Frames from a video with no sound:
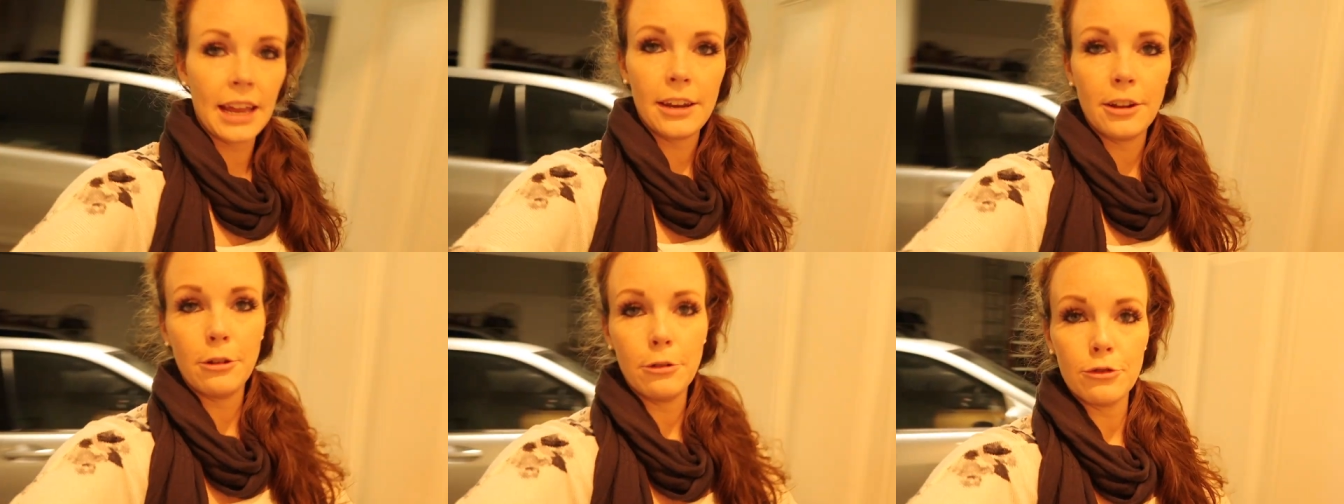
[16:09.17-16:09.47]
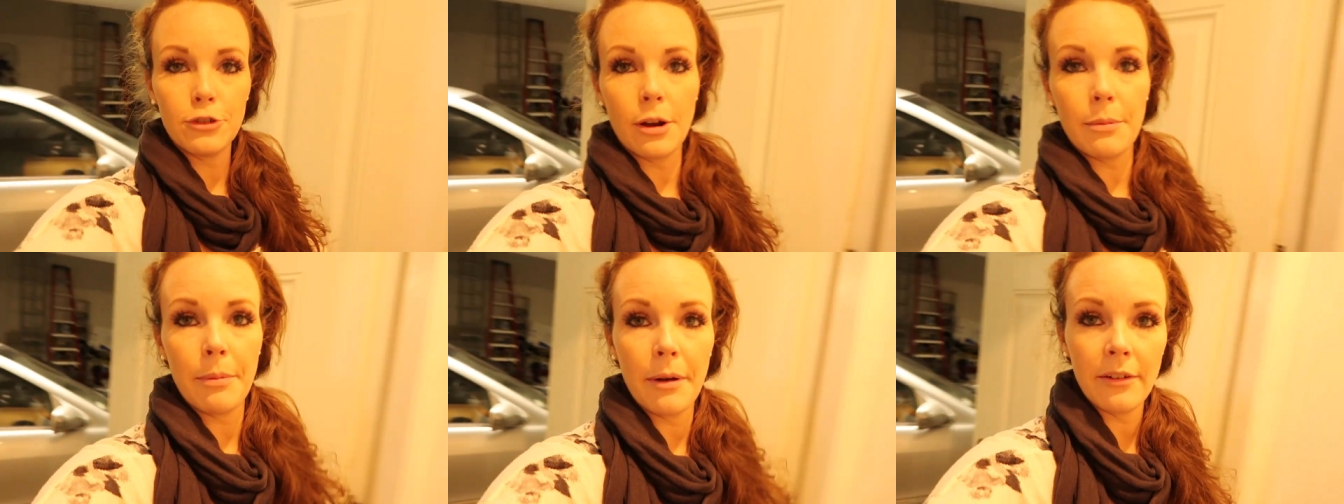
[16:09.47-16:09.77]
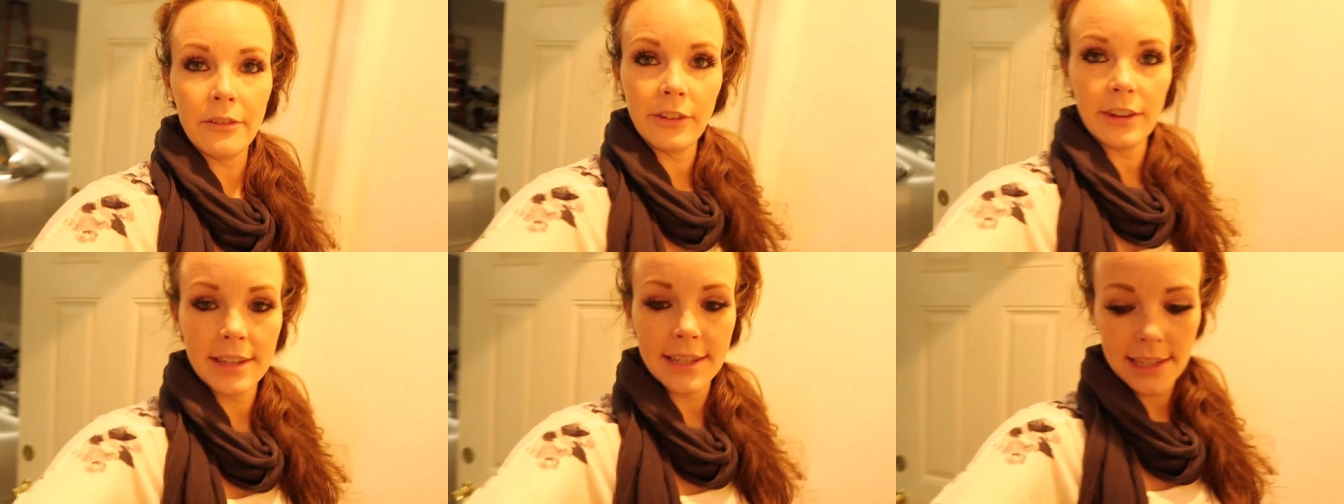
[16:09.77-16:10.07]
I had to go drop
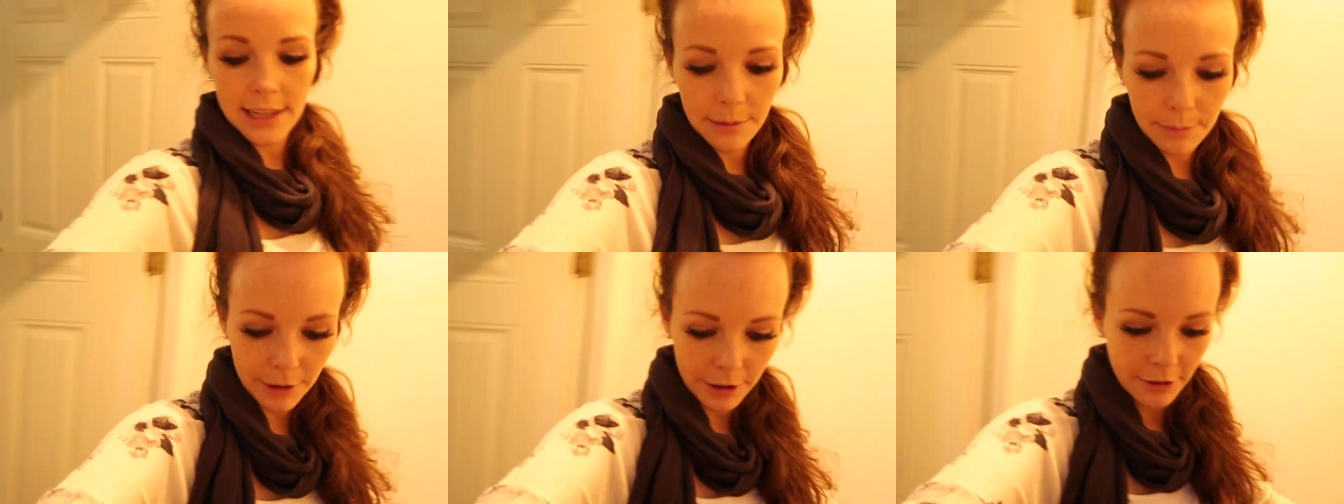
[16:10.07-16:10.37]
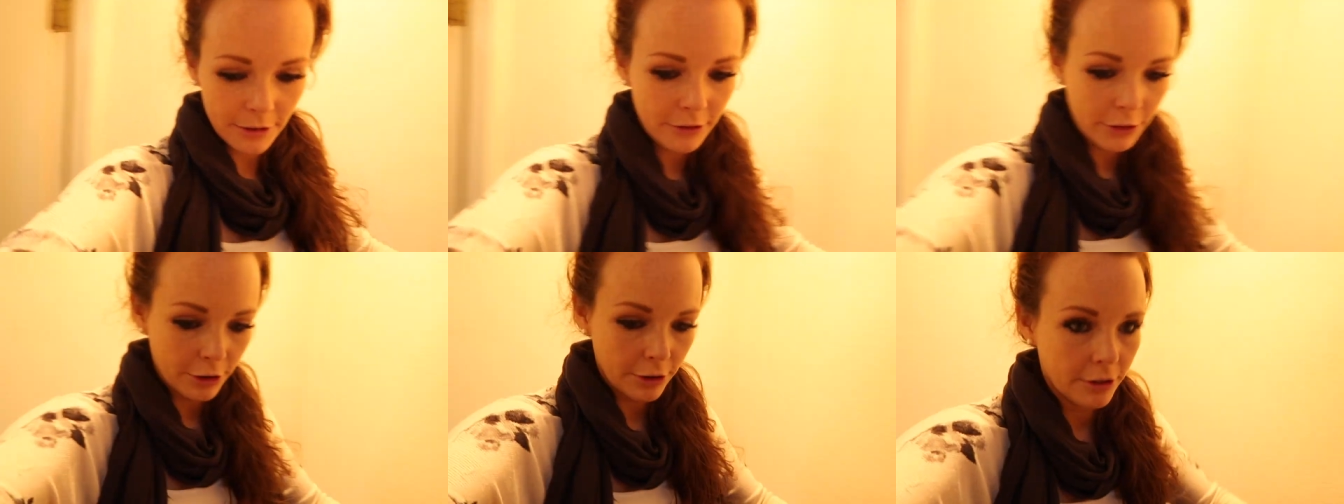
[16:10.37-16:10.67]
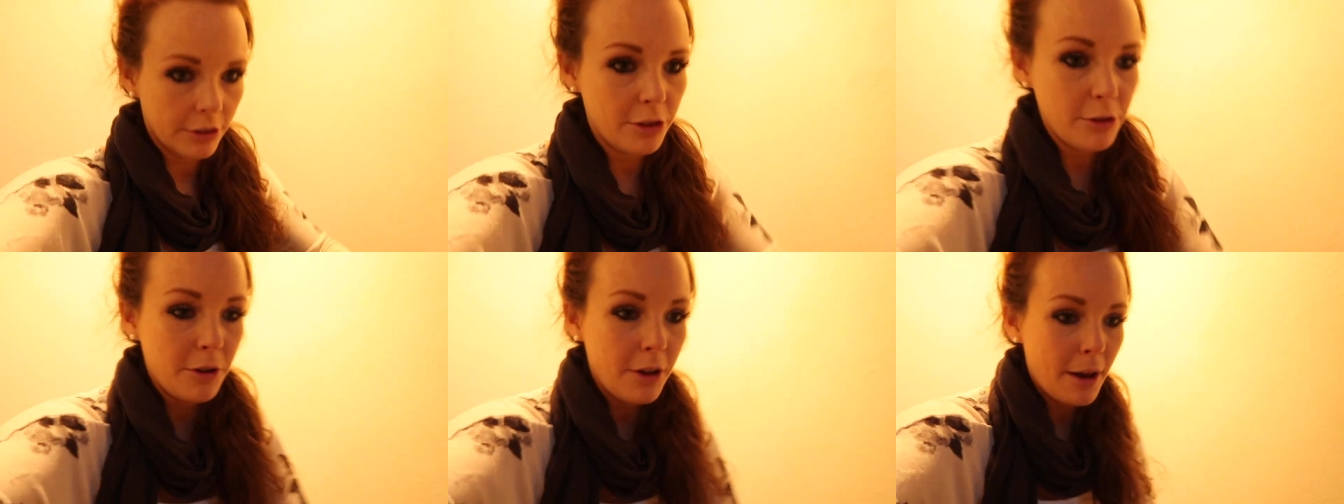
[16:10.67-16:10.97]
off the steamer for
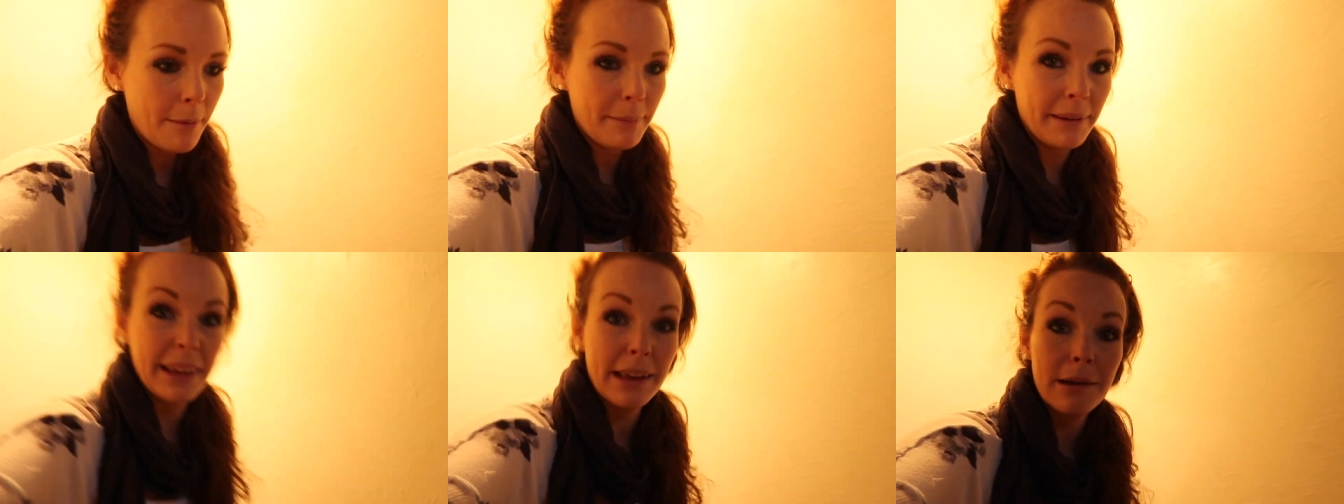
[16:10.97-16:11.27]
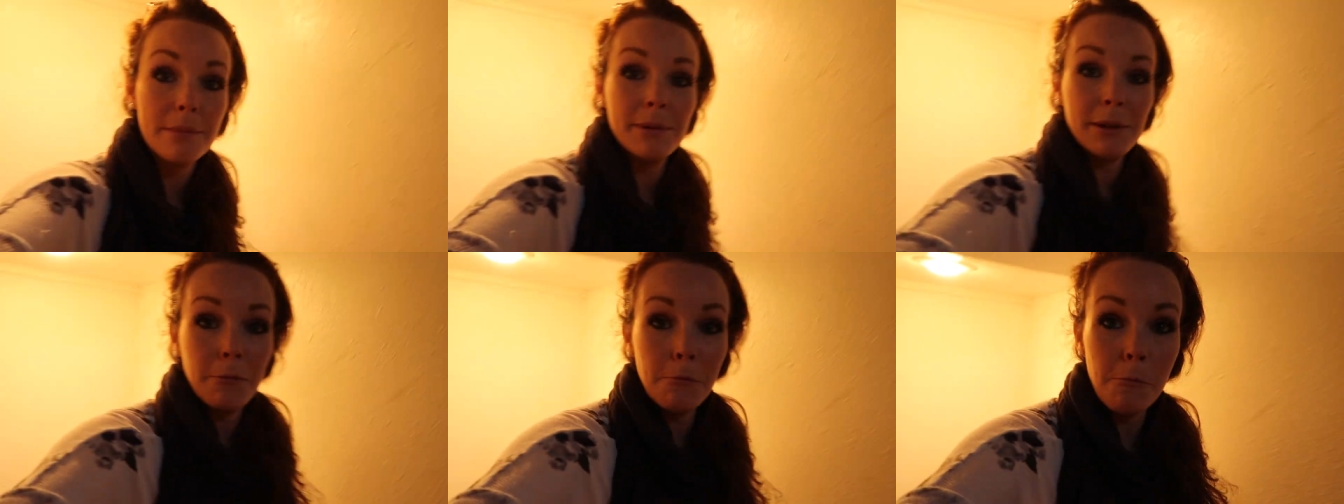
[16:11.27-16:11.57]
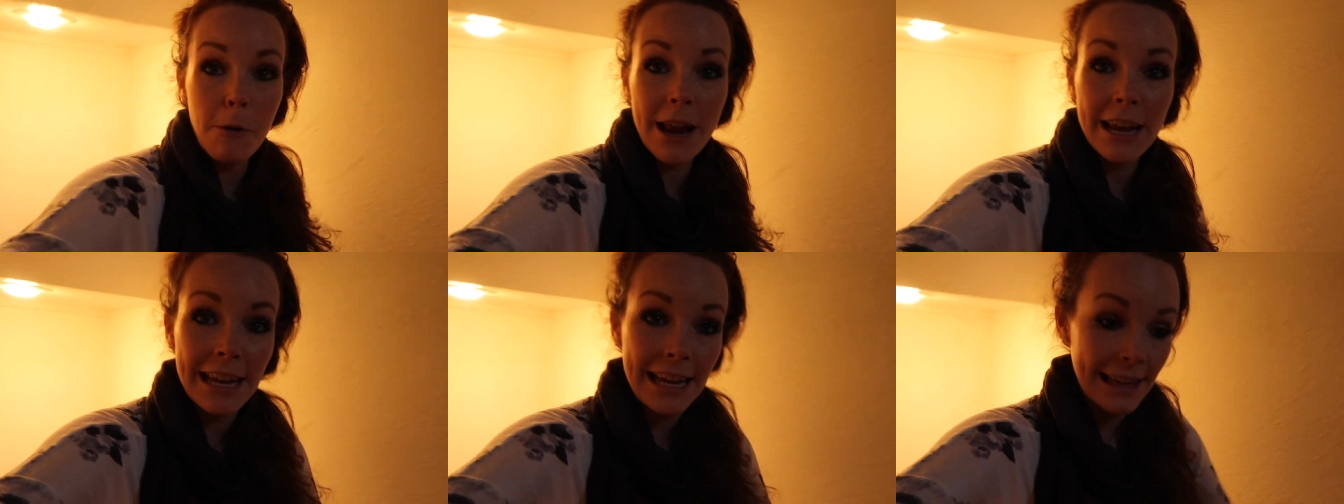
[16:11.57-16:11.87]
the up and
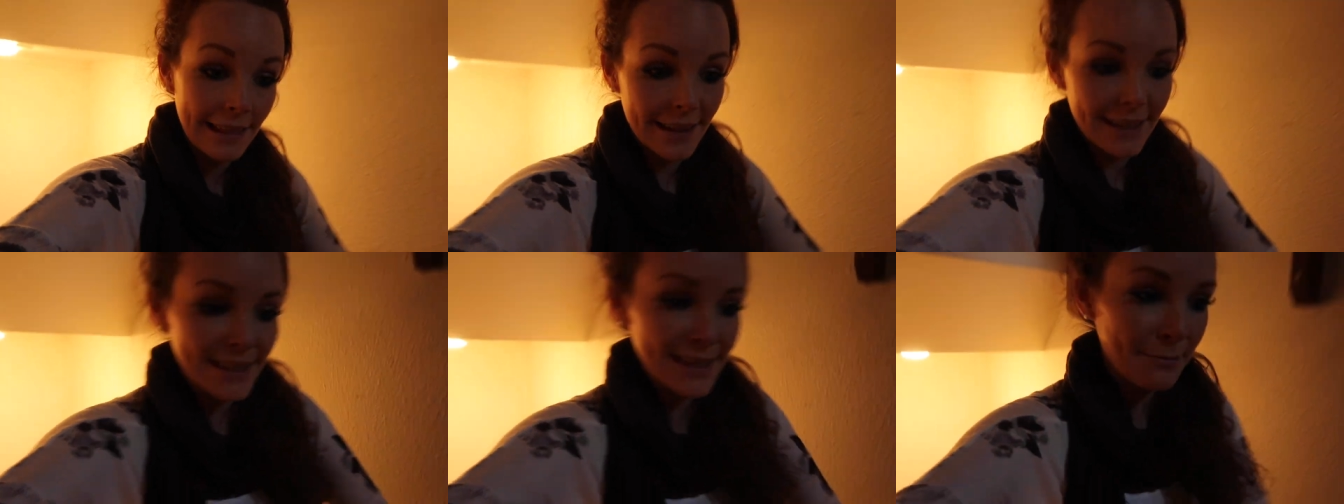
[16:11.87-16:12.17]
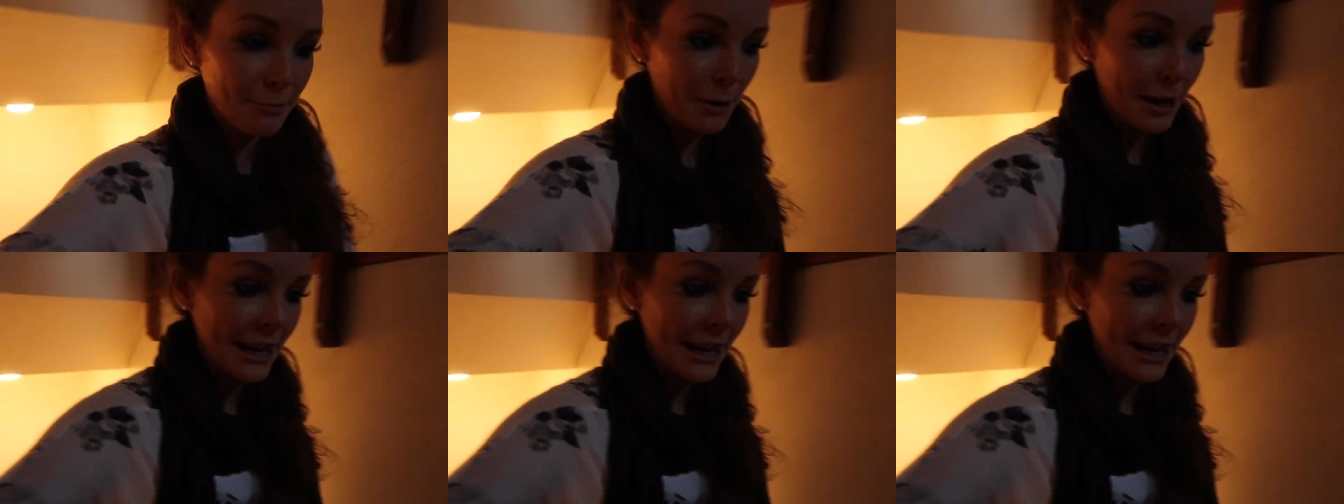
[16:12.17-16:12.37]
coming wedding this